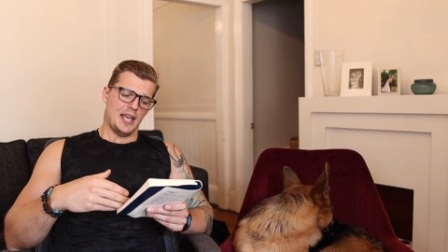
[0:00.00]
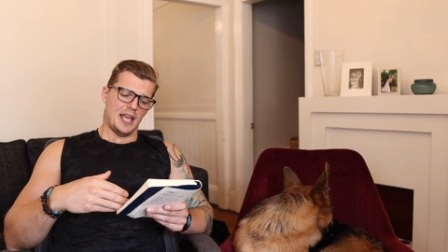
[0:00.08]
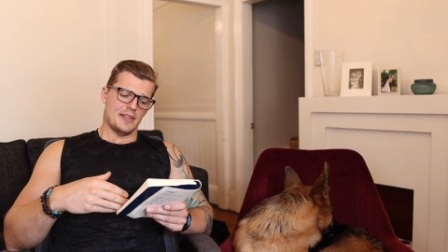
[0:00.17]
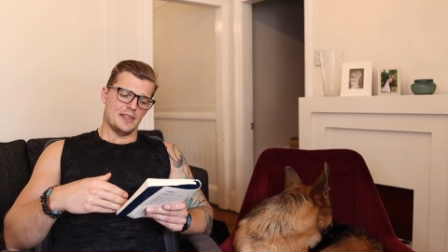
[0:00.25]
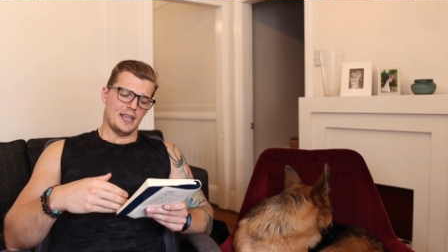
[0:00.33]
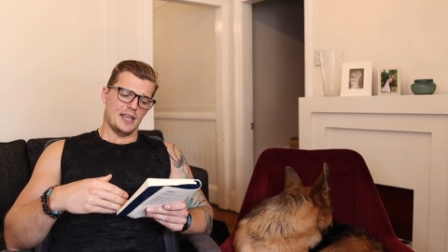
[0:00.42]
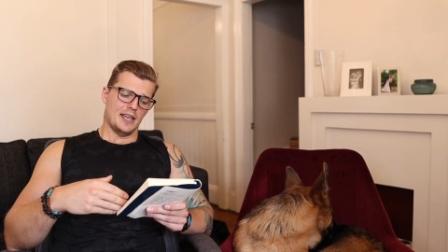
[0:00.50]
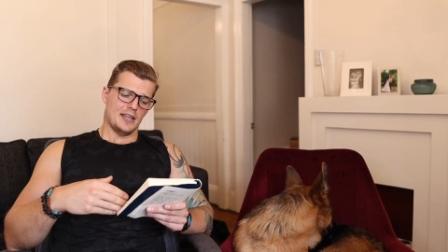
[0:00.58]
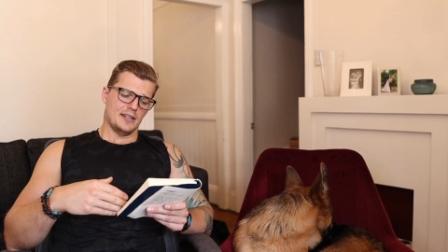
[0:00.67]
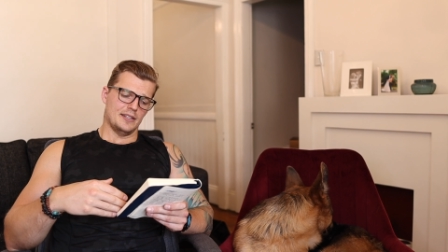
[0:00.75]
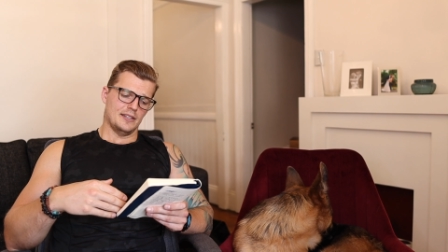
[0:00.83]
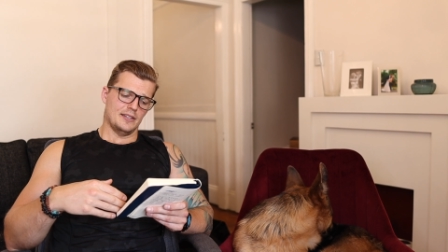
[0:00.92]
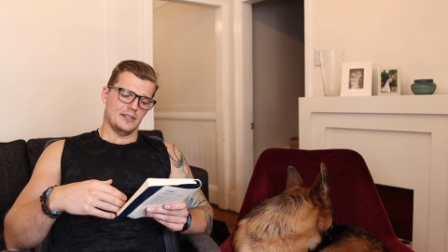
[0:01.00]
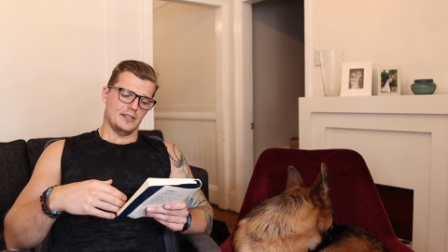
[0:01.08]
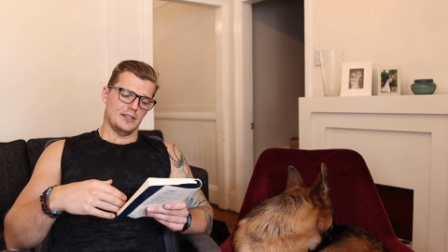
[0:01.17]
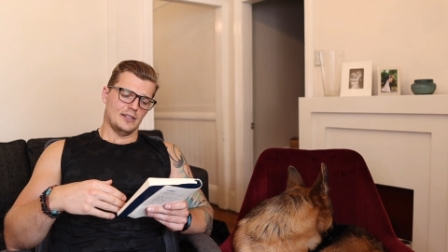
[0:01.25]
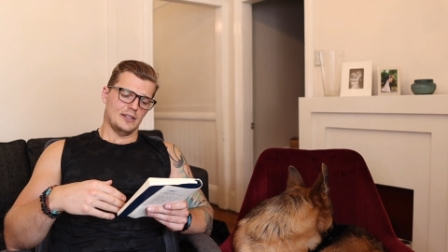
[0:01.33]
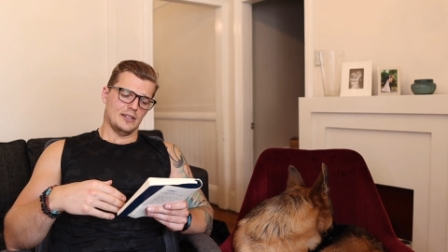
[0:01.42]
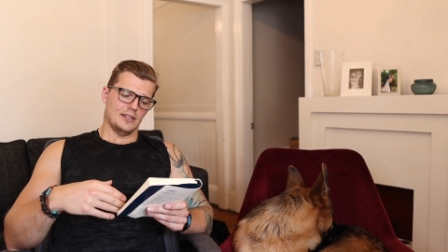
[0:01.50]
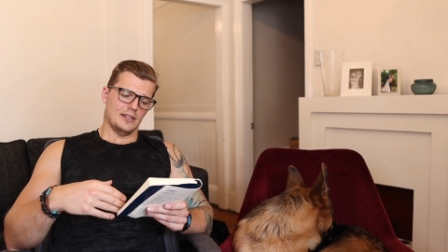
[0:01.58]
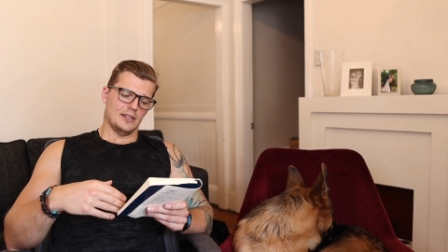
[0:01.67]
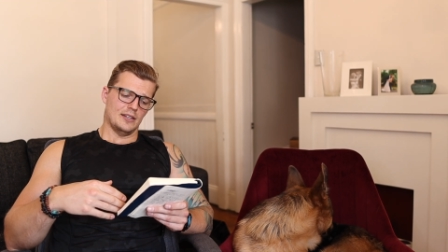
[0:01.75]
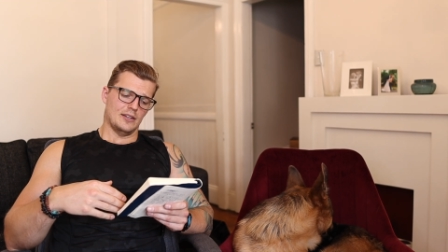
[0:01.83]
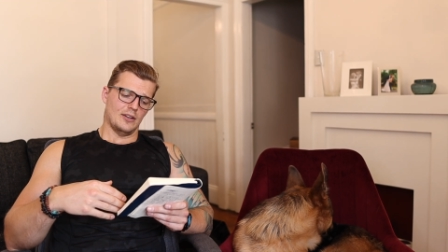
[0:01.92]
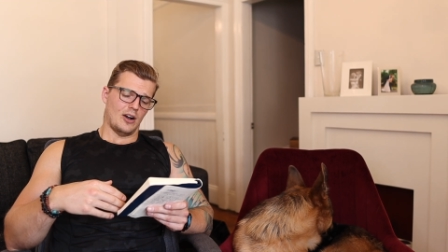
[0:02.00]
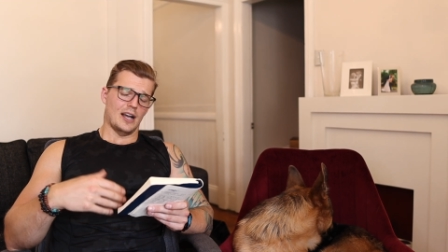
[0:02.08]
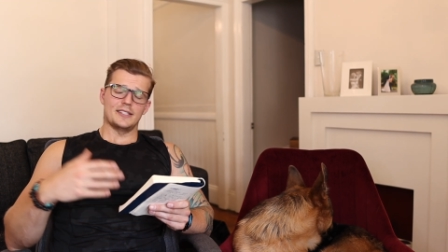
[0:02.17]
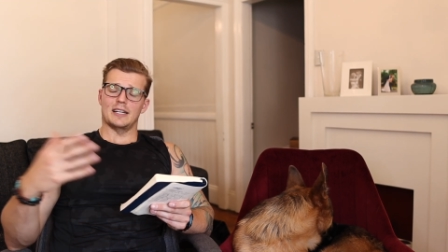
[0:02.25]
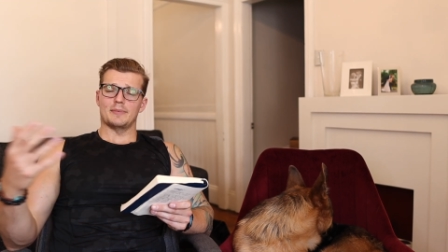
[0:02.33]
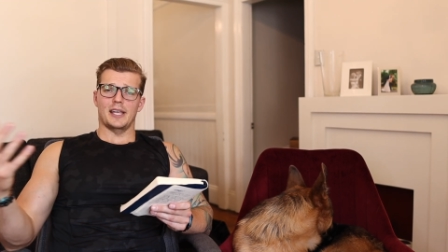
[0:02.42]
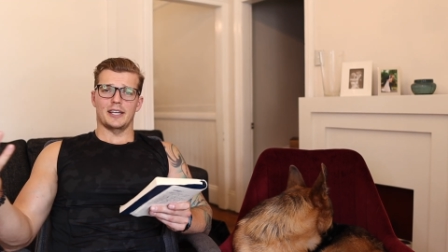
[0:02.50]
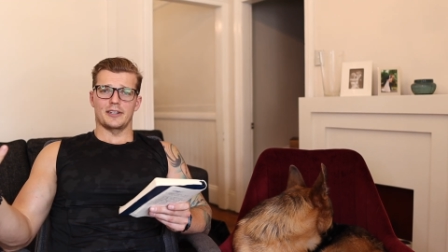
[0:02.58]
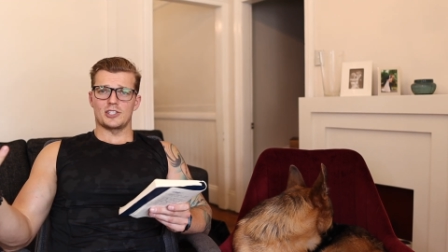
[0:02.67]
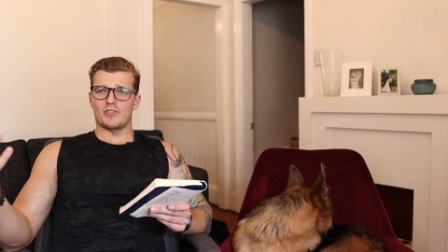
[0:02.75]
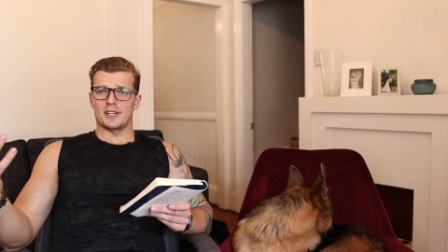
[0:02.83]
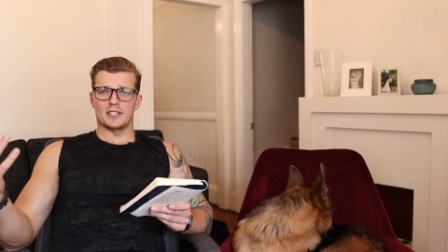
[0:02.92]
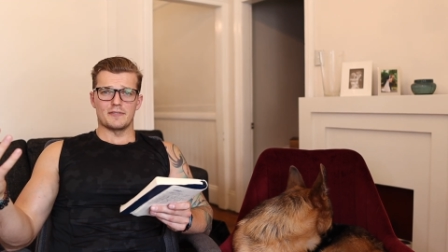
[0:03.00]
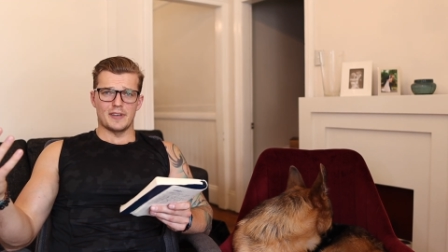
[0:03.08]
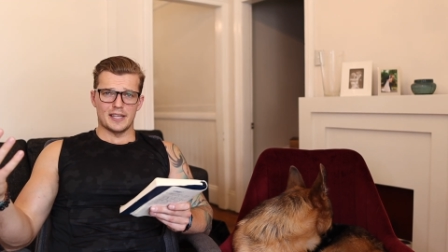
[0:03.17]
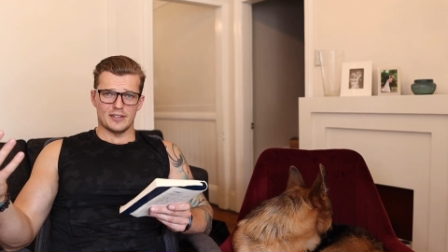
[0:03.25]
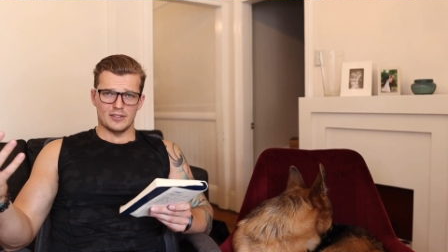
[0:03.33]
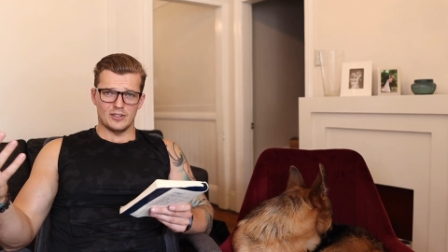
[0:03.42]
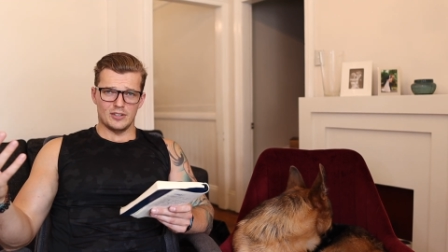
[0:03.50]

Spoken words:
And then I ended up taking her straight to the vet.